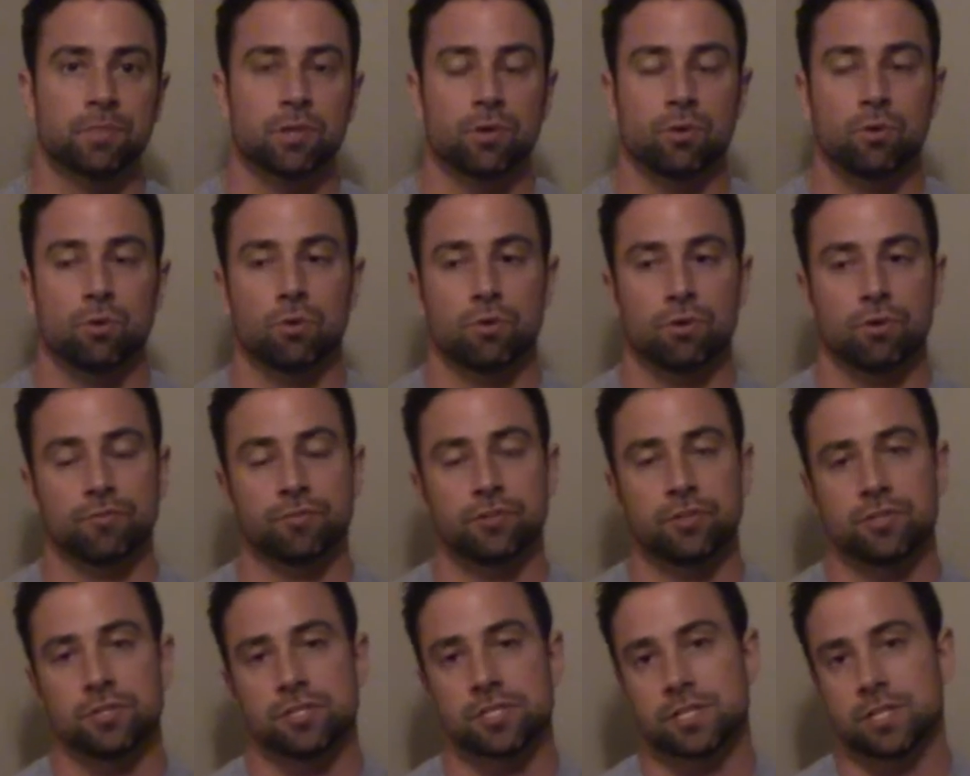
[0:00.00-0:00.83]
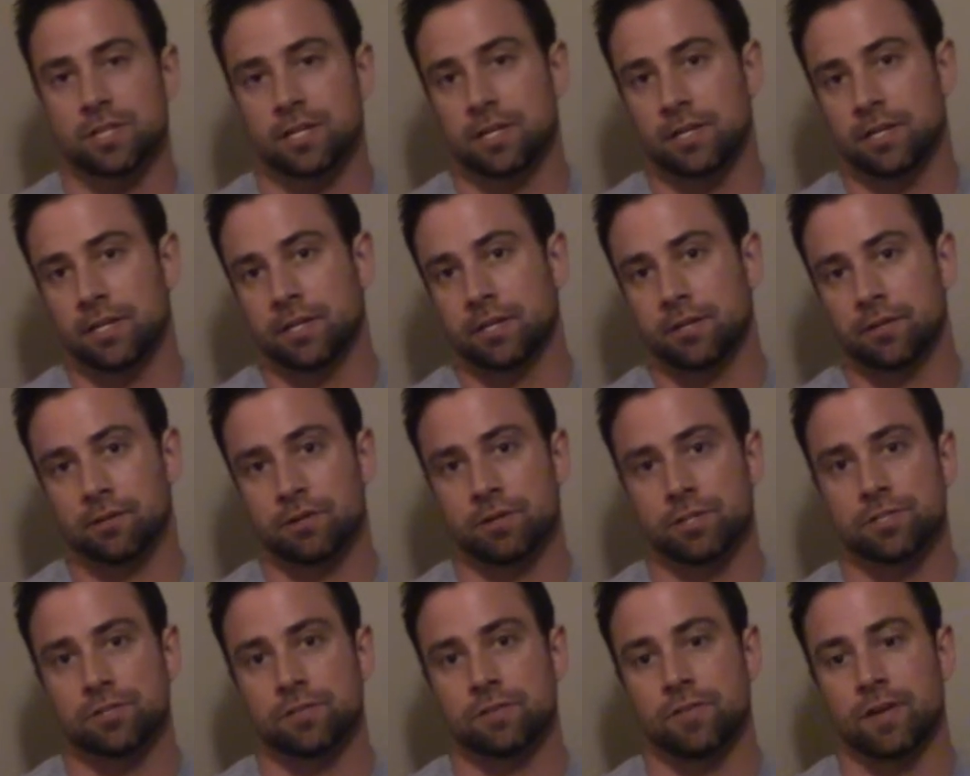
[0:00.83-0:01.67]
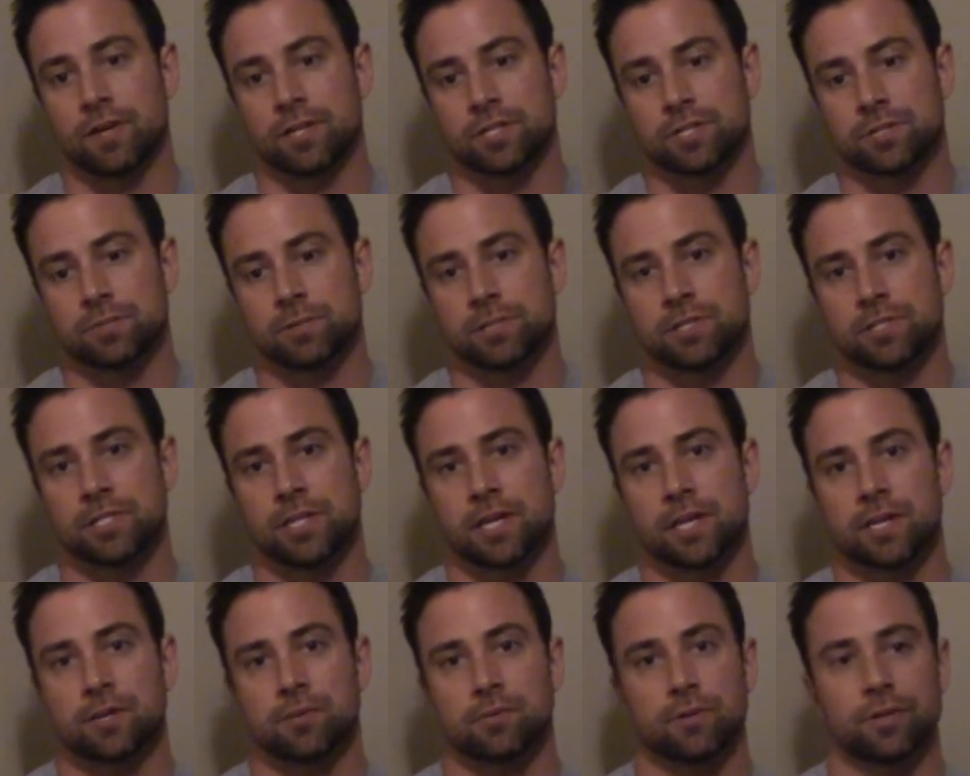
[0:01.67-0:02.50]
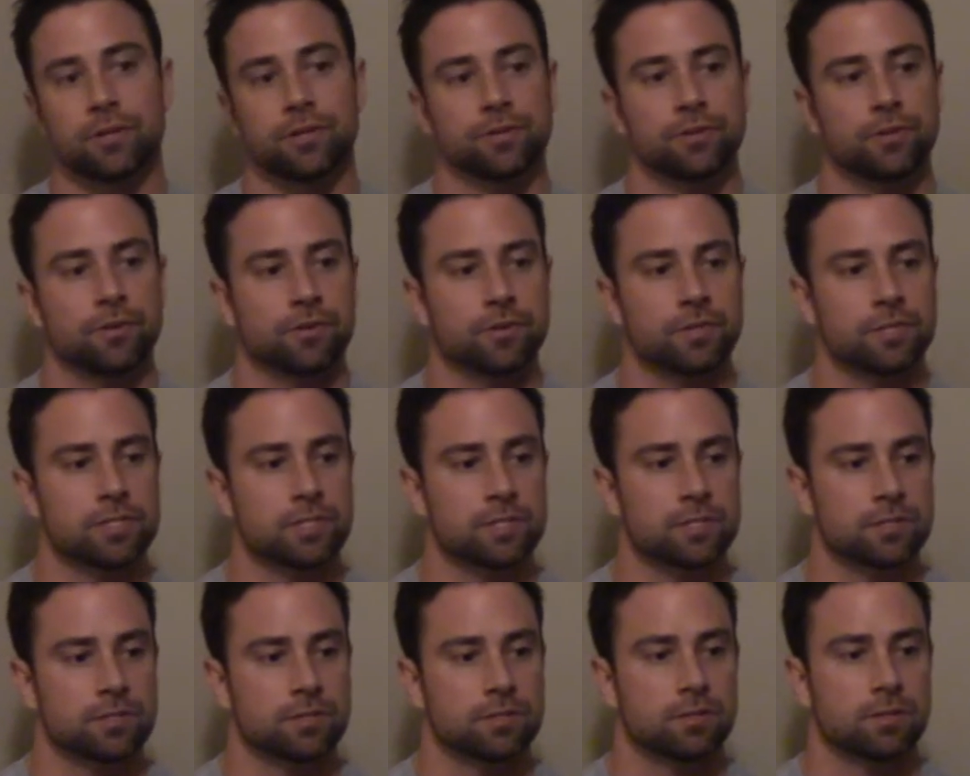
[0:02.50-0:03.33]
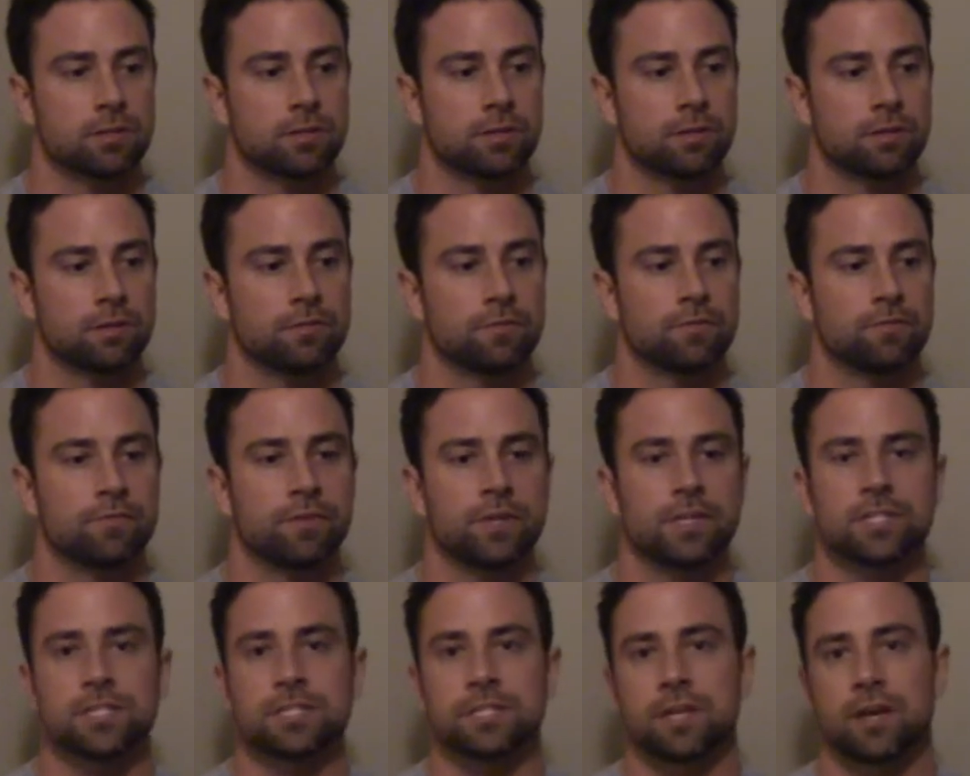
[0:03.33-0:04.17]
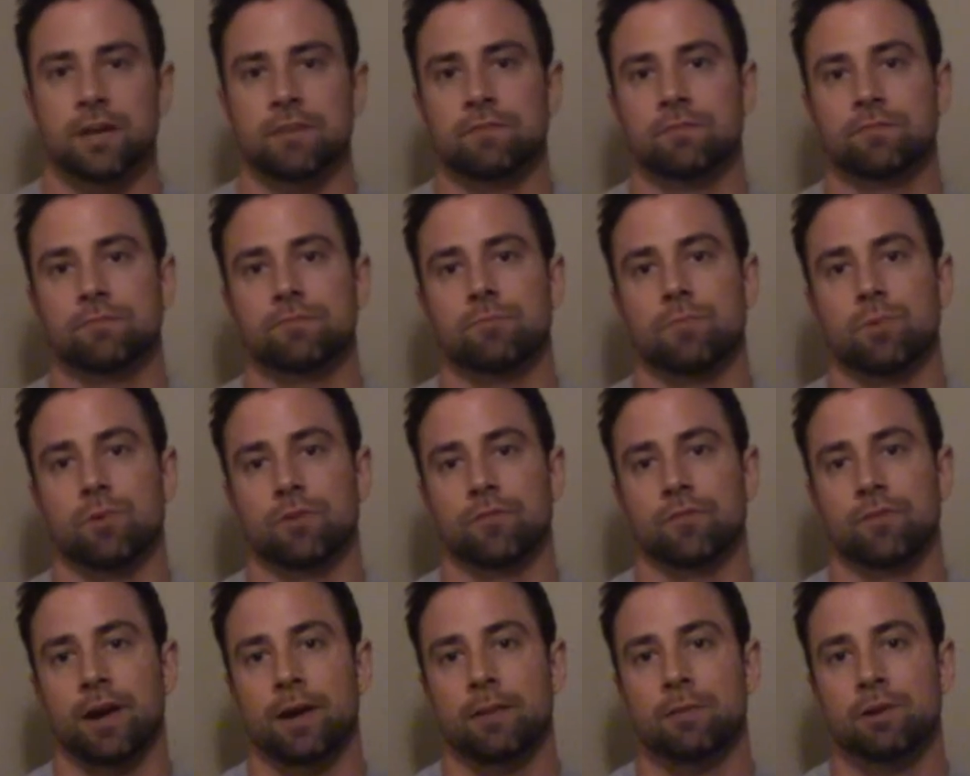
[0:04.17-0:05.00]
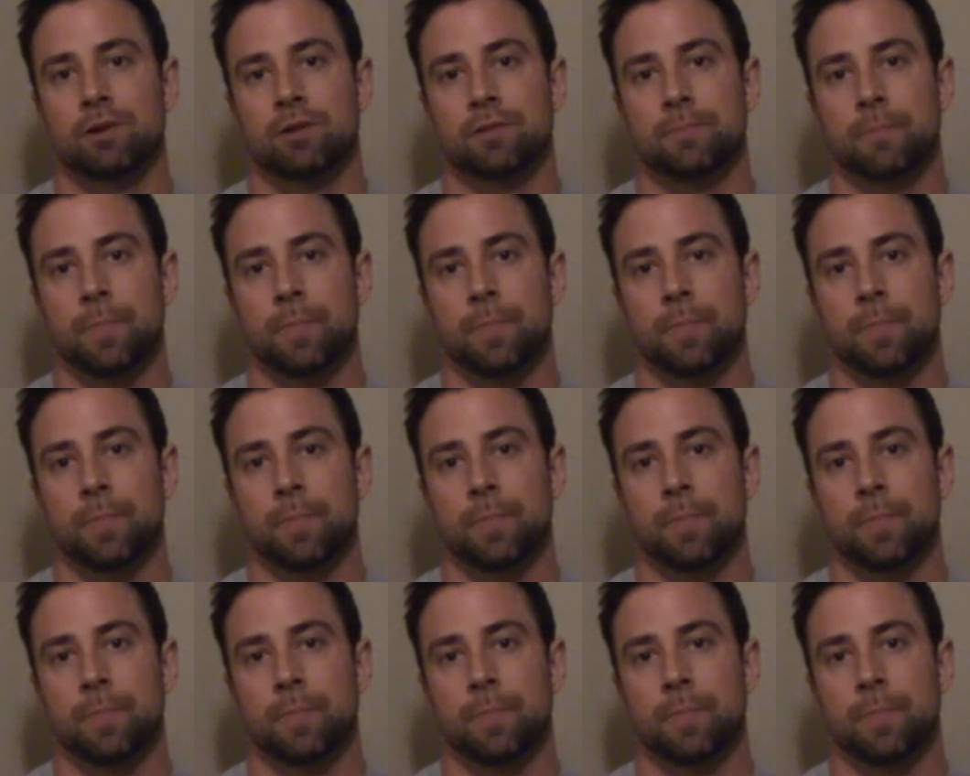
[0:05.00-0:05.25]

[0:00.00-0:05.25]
Or if you just increase your vegetable intake, what you'll notice is the veggies have more fiber.